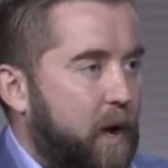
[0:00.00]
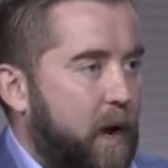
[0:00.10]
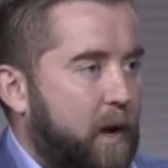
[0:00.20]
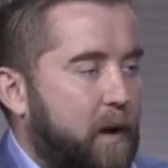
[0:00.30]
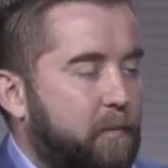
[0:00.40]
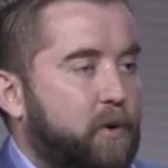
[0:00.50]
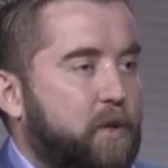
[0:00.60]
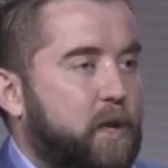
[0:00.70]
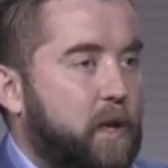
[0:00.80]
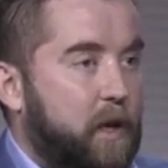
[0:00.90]
and I
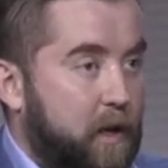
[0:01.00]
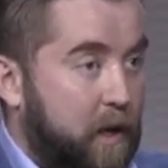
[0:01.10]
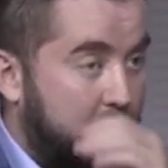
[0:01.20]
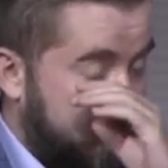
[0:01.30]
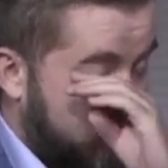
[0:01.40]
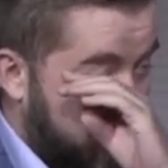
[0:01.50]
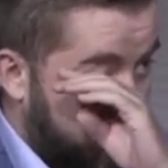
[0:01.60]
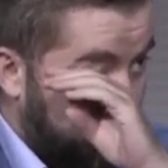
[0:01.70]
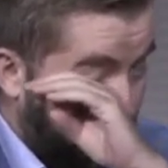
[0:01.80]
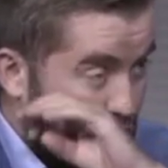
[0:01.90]
personally think it could get to
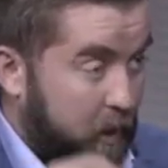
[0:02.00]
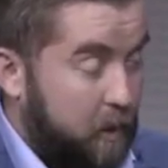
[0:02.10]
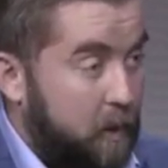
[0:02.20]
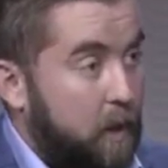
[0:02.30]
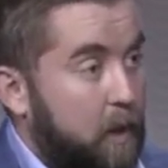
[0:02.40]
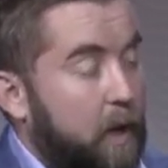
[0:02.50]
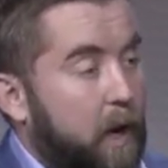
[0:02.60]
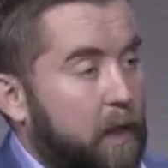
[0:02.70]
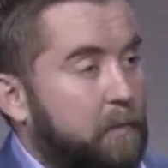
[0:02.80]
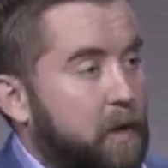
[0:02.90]
10 trillion
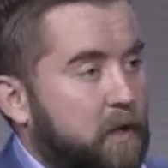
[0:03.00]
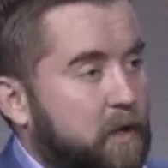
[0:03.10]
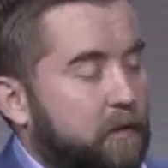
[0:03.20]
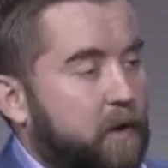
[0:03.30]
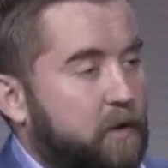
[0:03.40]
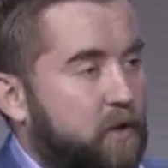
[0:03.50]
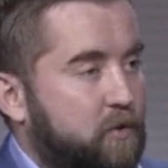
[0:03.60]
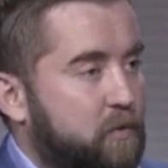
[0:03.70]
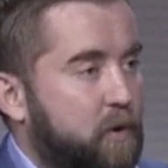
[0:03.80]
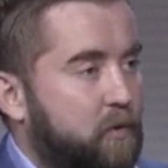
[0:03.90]
on the basis of
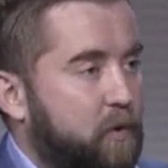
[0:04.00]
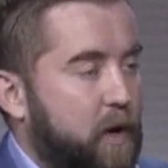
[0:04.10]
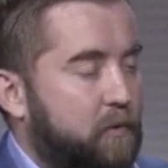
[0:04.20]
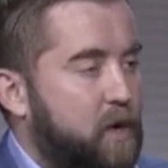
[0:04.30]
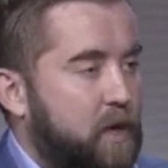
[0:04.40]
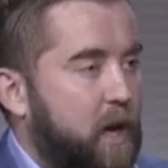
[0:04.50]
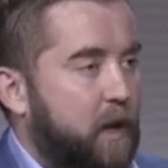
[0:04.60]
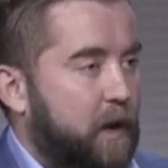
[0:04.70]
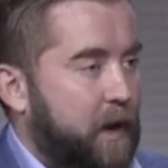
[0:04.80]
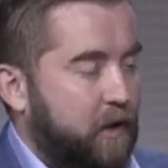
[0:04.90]
consumer and
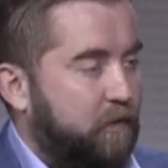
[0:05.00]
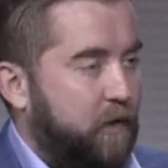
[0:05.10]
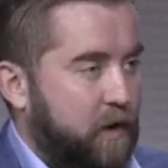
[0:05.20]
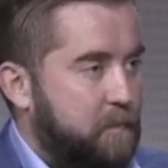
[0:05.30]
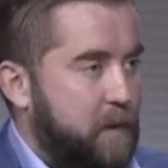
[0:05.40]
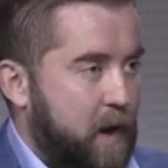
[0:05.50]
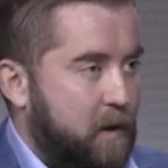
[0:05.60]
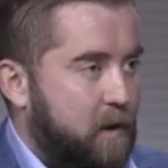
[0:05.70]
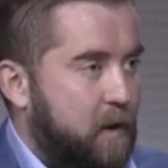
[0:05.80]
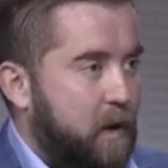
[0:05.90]
retail and hedge fund
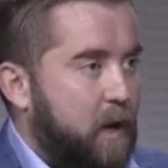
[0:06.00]
demand.